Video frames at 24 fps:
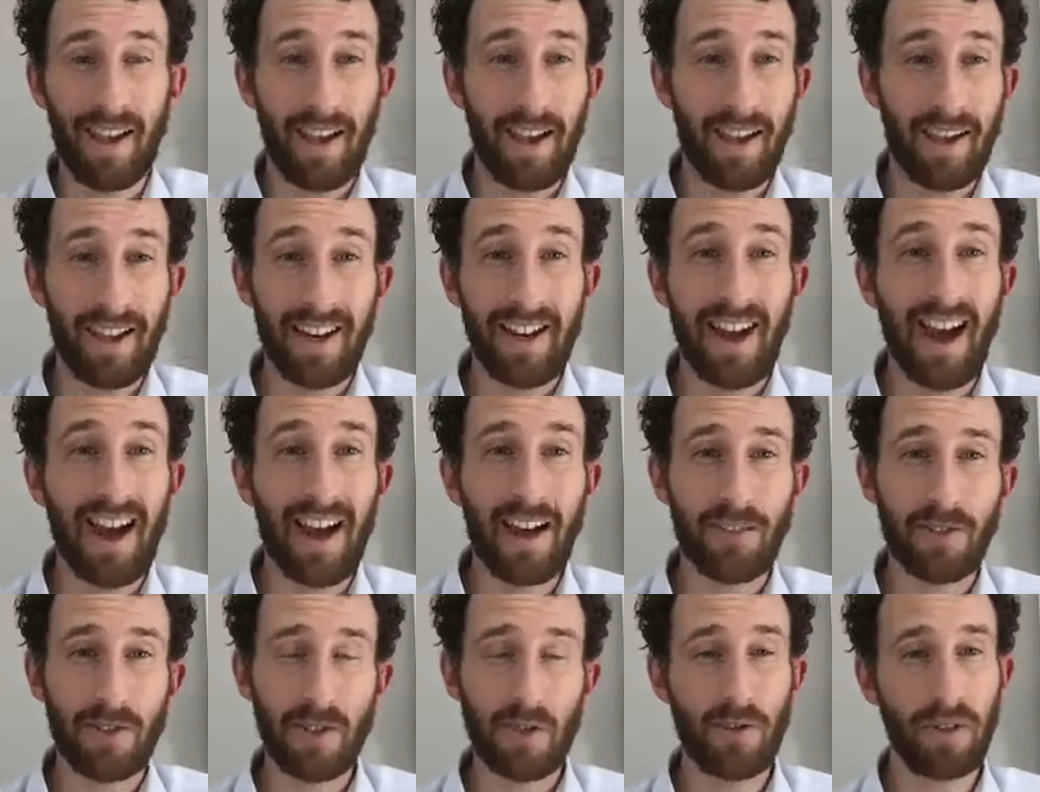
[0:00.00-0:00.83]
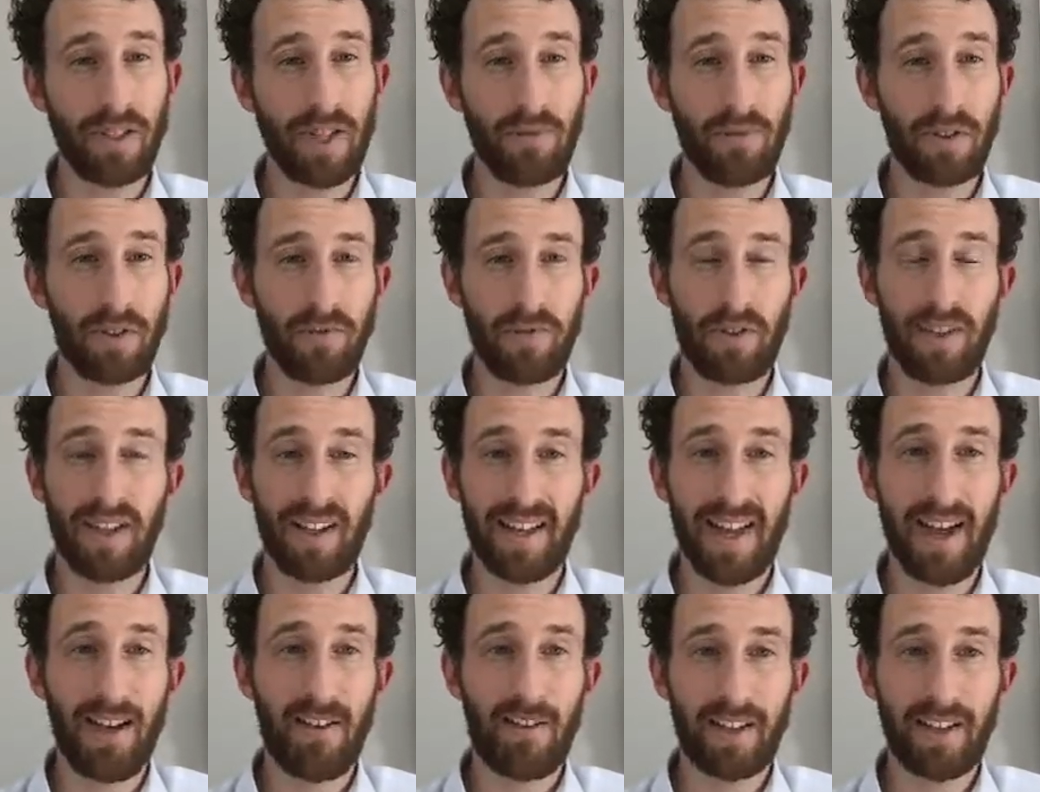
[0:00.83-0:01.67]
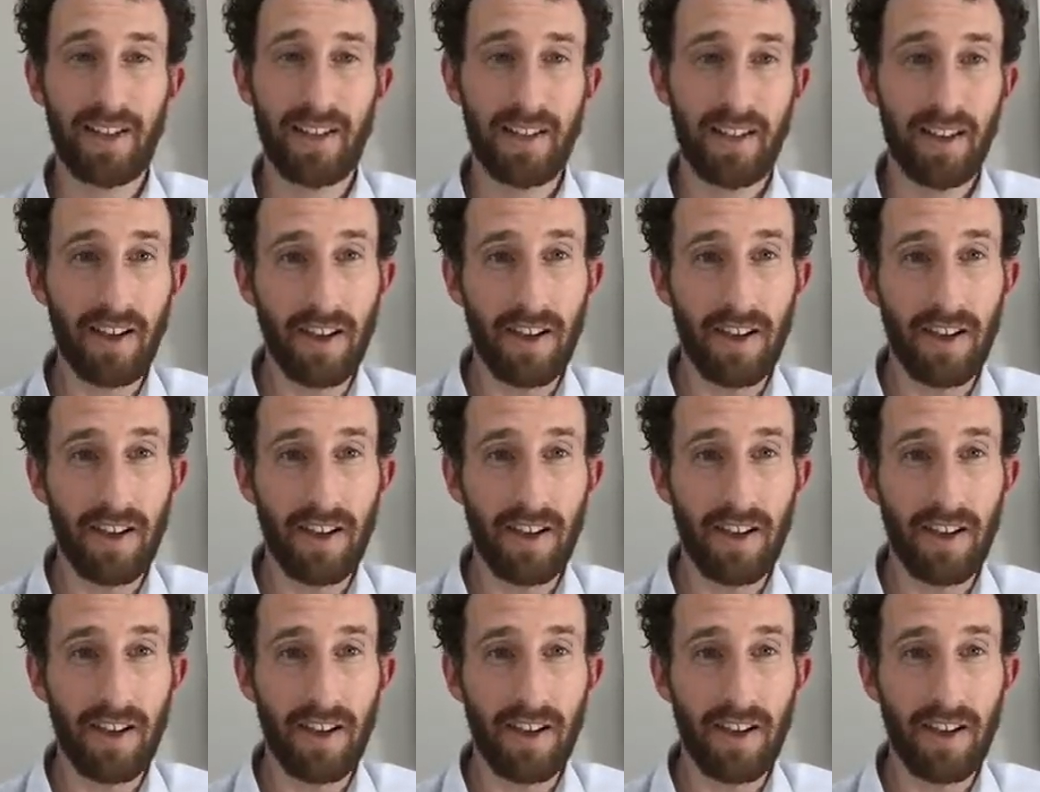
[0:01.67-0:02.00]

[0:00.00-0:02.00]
enhance your level of clarity,